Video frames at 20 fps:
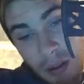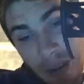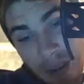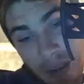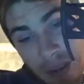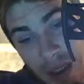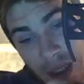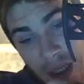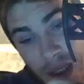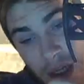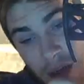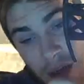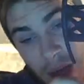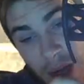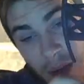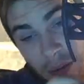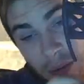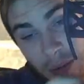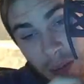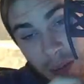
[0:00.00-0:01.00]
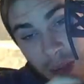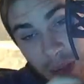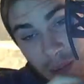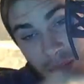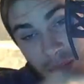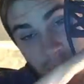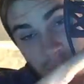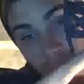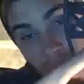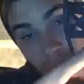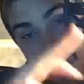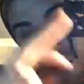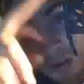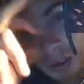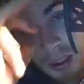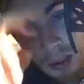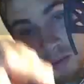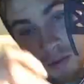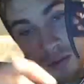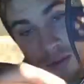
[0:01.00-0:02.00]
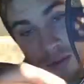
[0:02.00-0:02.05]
can see here how it bumps out on either